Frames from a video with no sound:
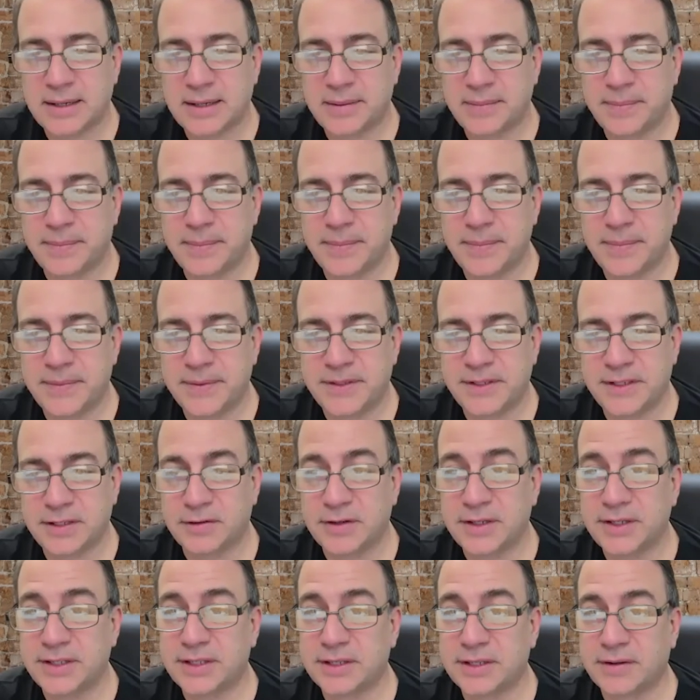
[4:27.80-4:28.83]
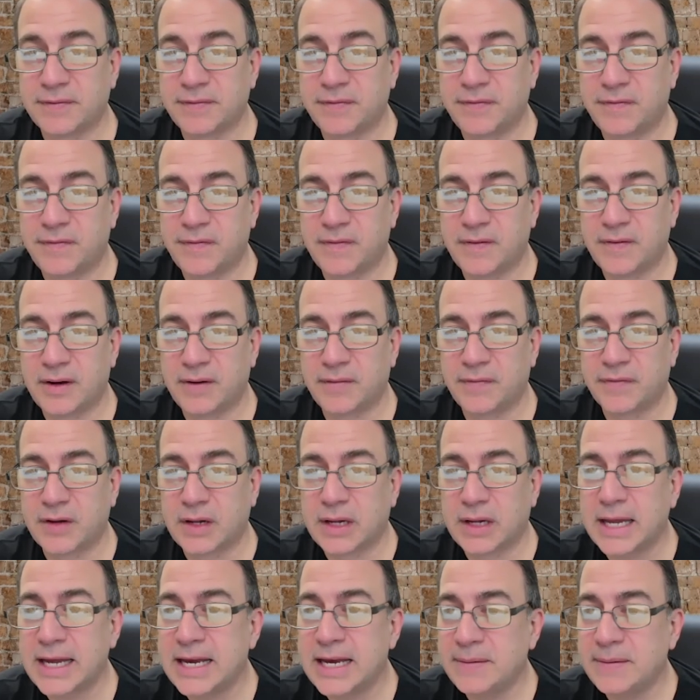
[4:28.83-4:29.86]
series of
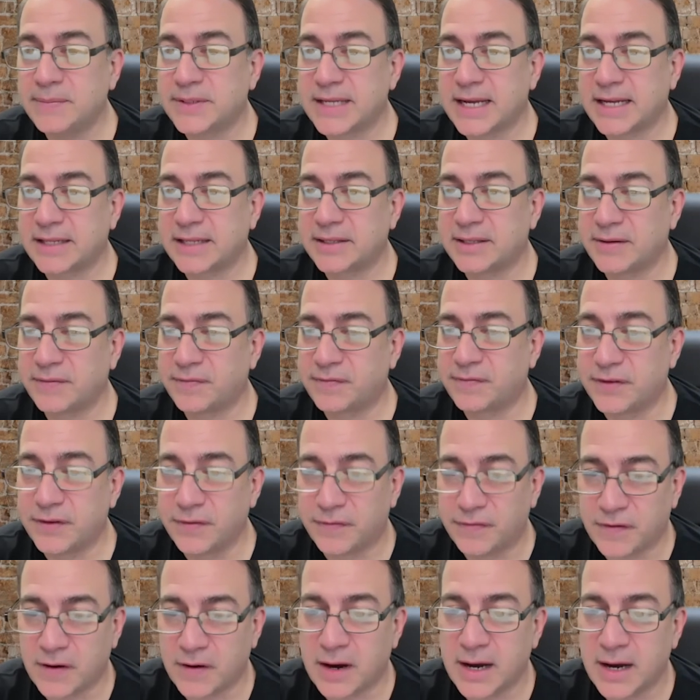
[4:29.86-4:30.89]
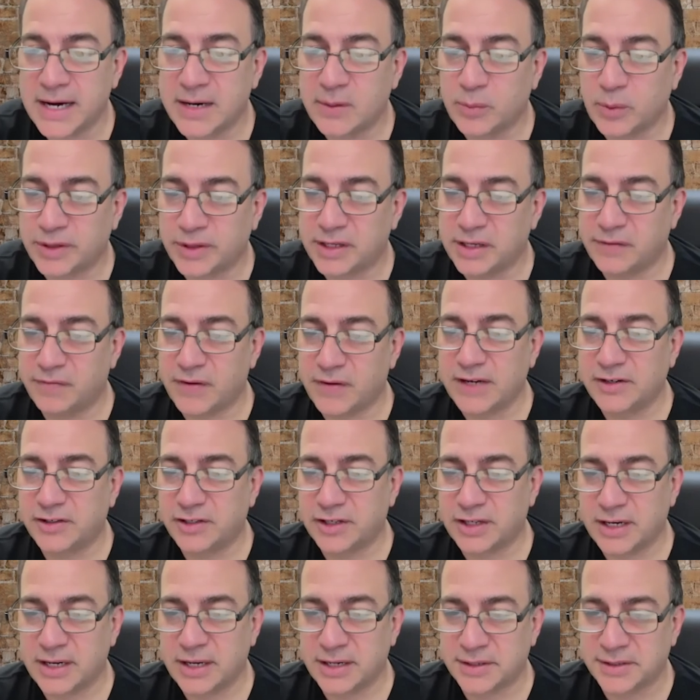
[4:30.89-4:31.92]
claims that define what the invention
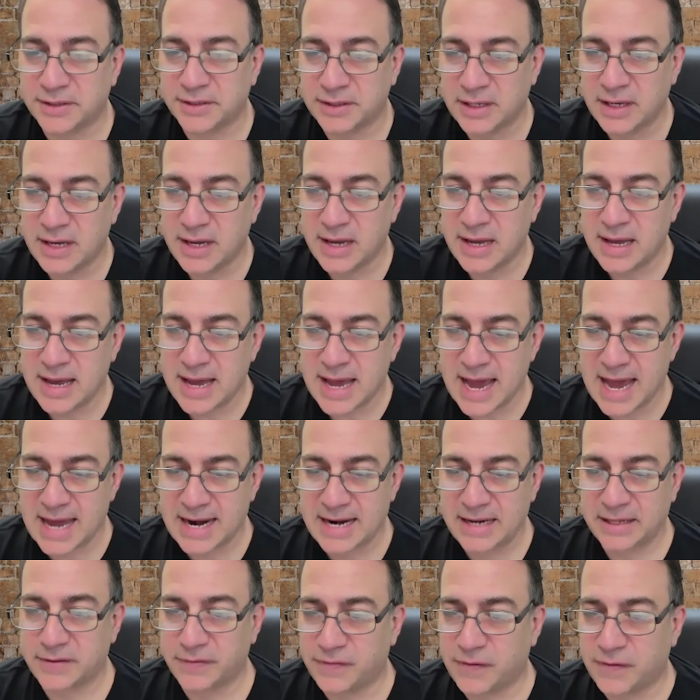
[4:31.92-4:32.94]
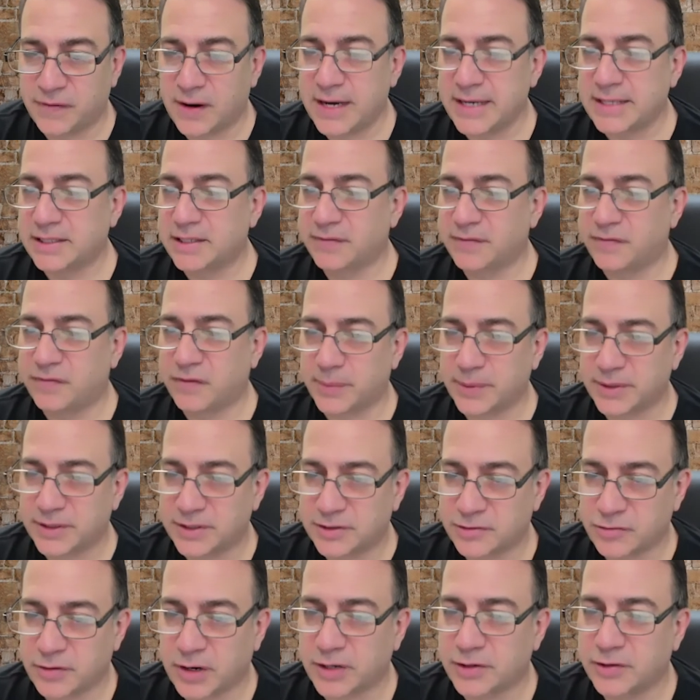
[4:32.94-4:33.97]
is, and it defines it from a
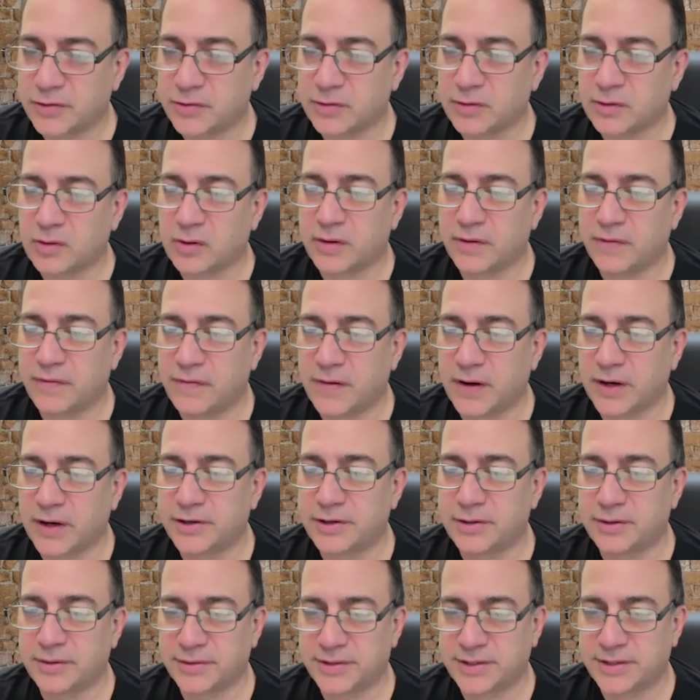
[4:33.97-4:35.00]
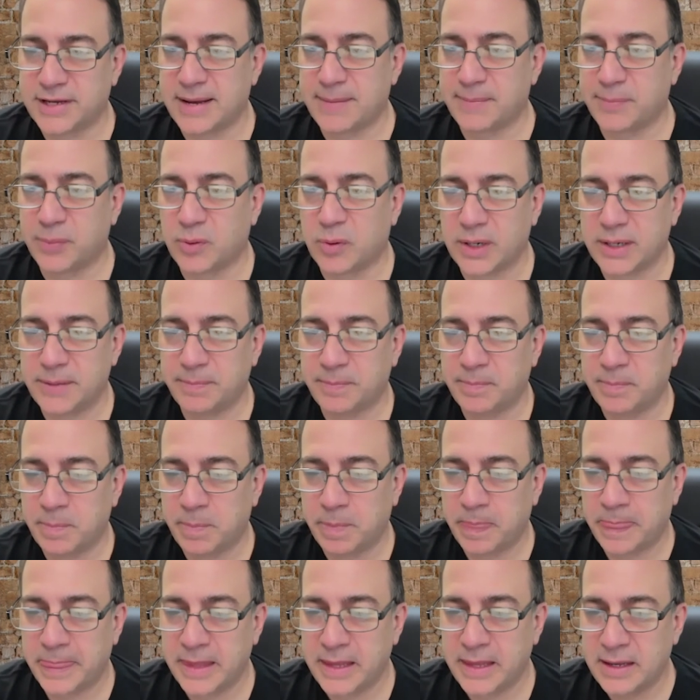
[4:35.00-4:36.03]
structural or functional standpoint.
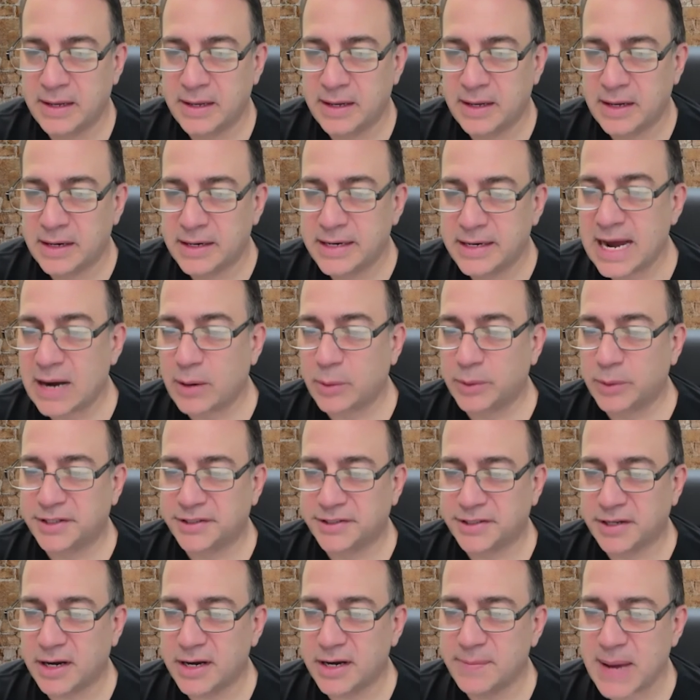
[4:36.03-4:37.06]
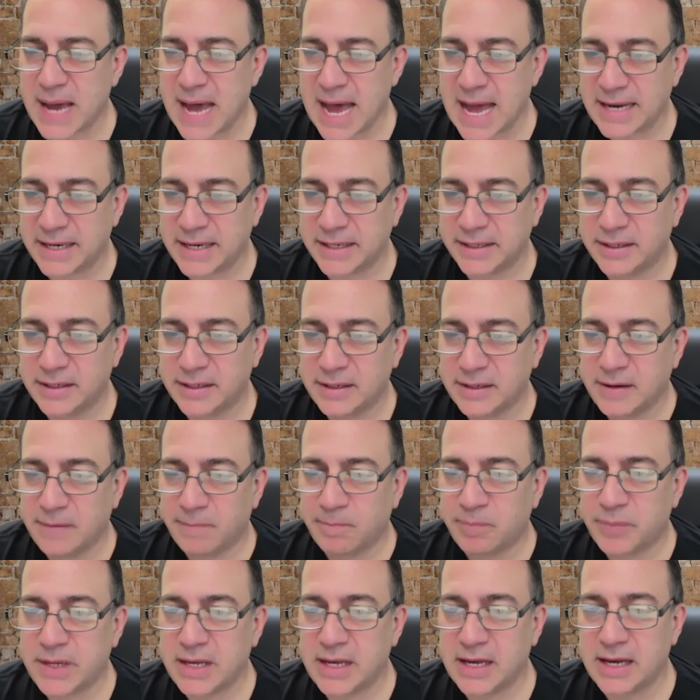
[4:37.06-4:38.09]
Now, a design patent
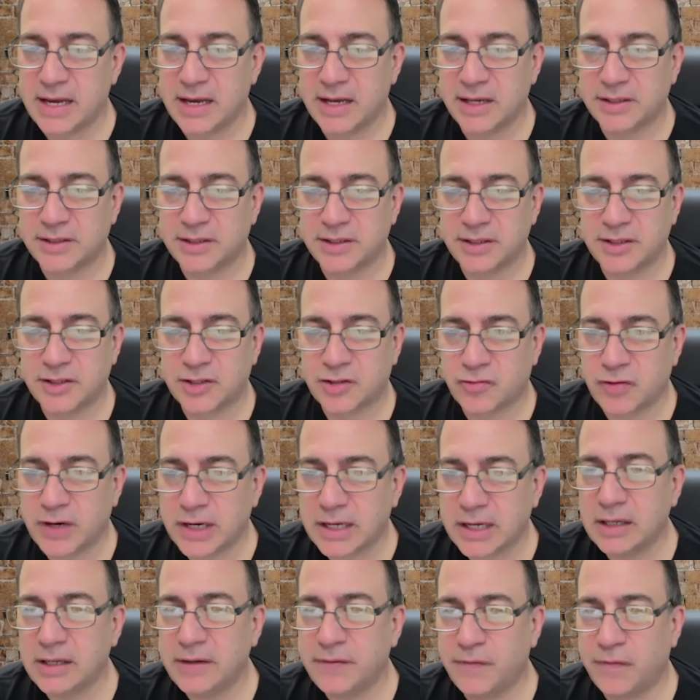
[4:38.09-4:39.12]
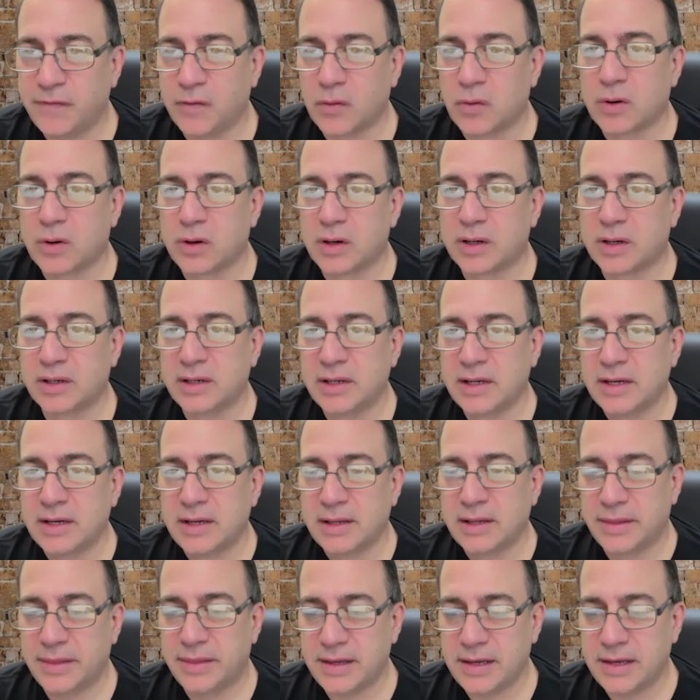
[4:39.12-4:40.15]
is strictly for
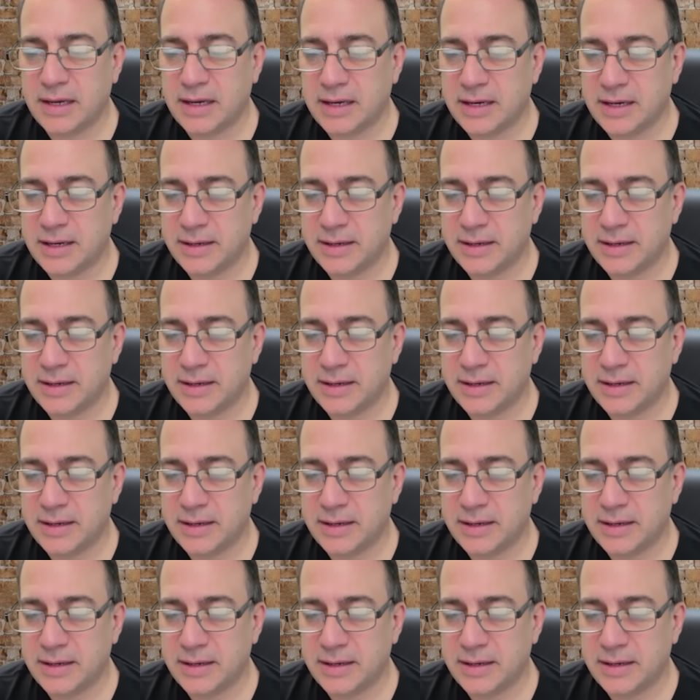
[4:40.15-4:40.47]
the